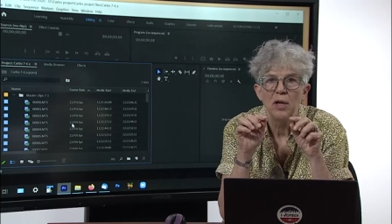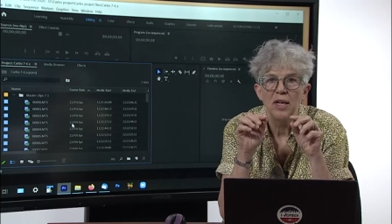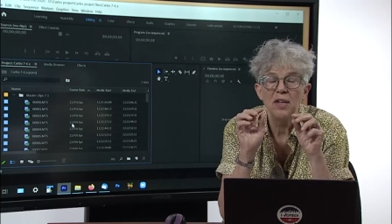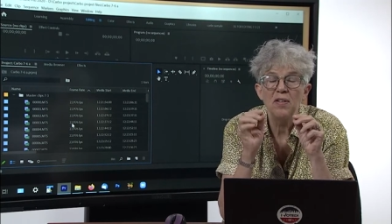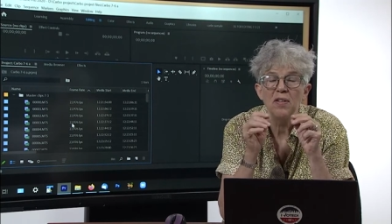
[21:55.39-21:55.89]

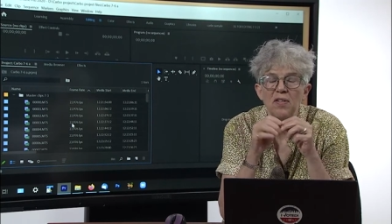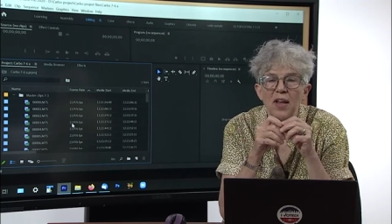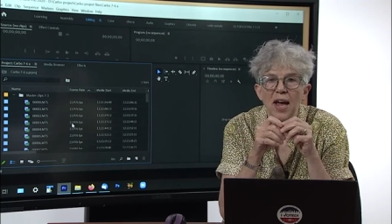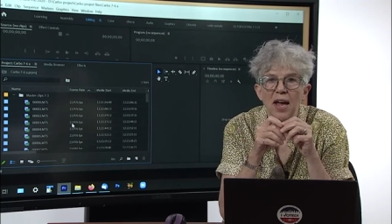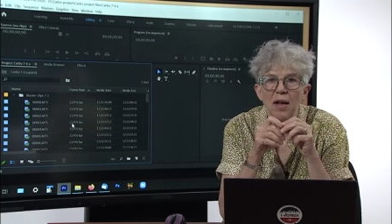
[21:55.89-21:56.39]
It doesn't
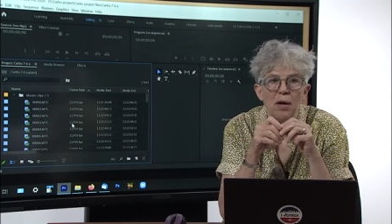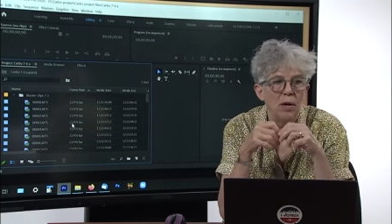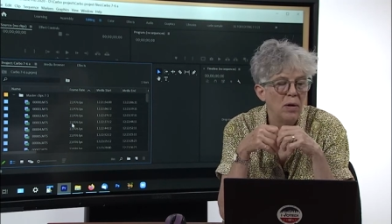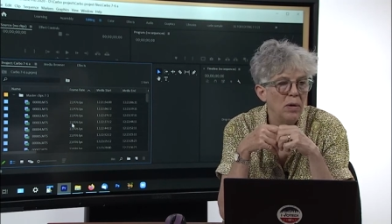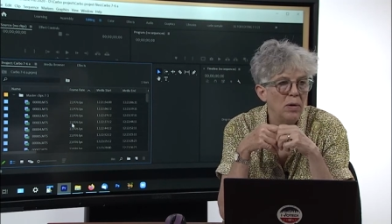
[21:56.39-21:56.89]
say,
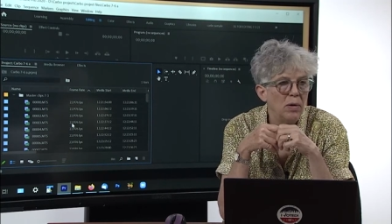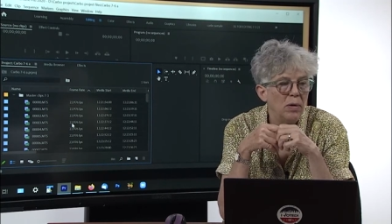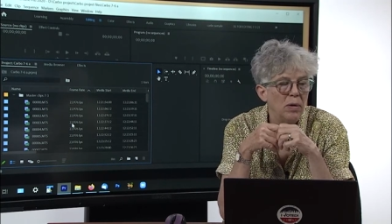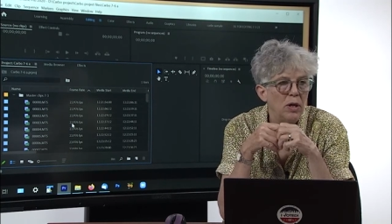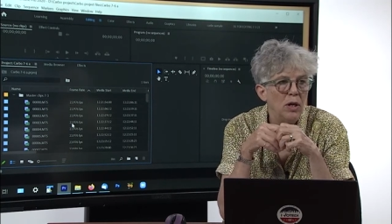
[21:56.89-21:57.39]

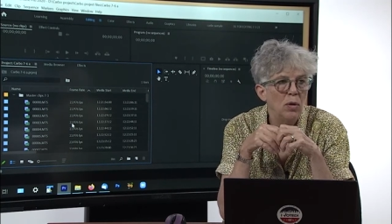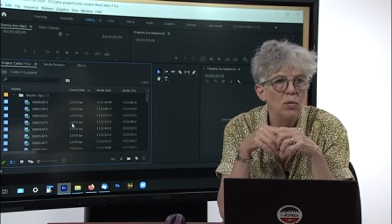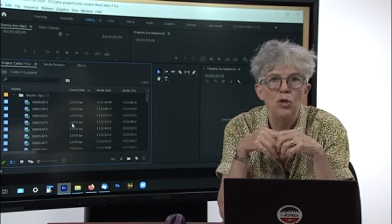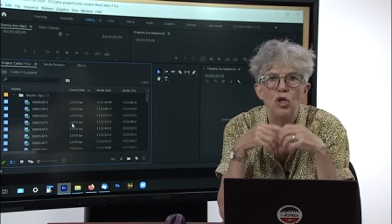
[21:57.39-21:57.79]
you know,